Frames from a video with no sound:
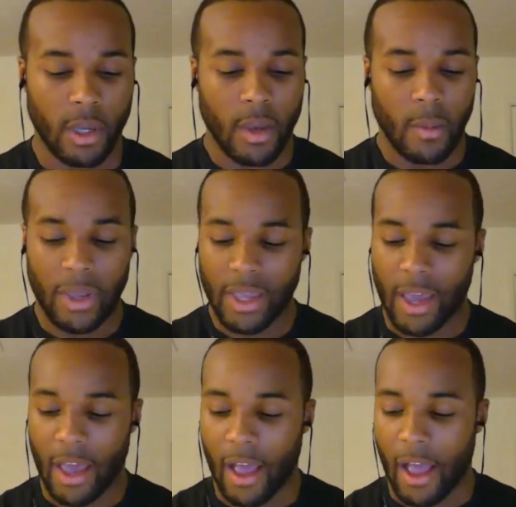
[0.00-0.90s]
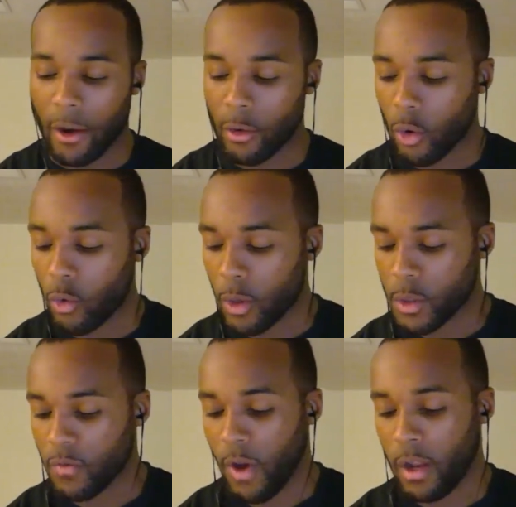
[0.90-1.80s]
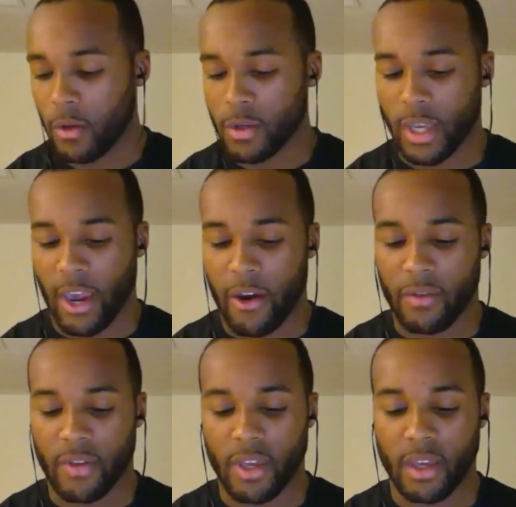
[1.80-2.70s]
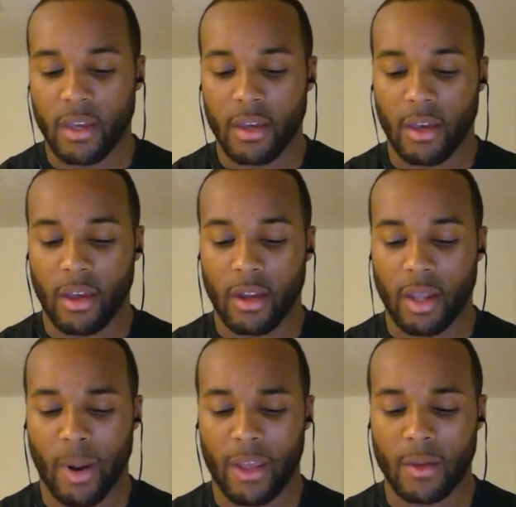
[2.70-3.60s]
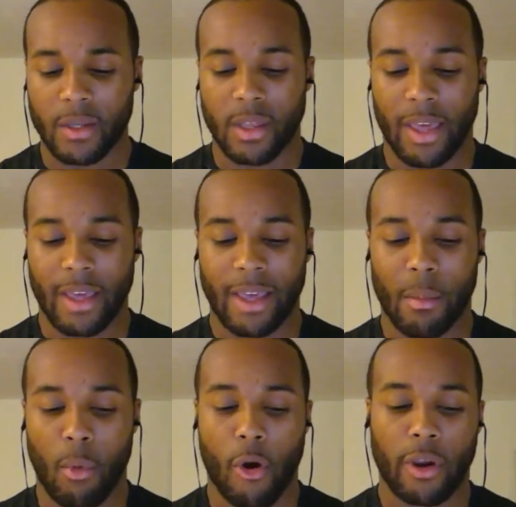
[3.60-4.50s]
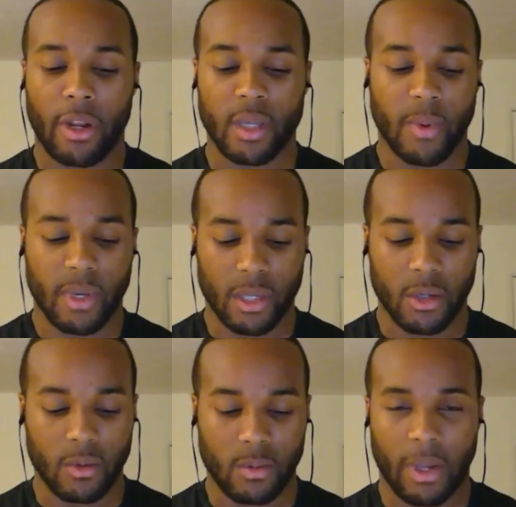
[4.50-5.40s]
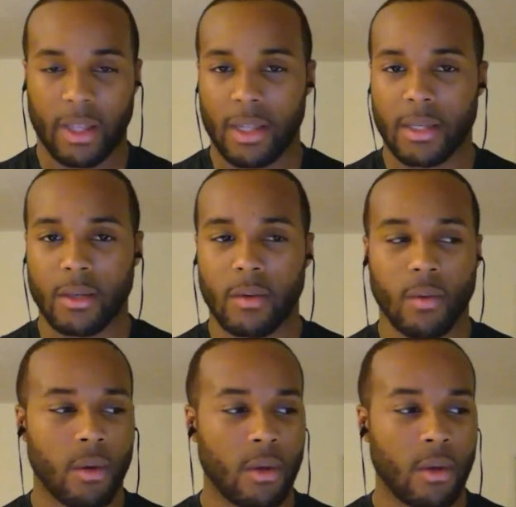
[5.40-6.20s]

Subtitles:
But yeah, I don't know who else you follow. You said Gary Vee. Anybody else in that kind of marketing space that you like to listen to?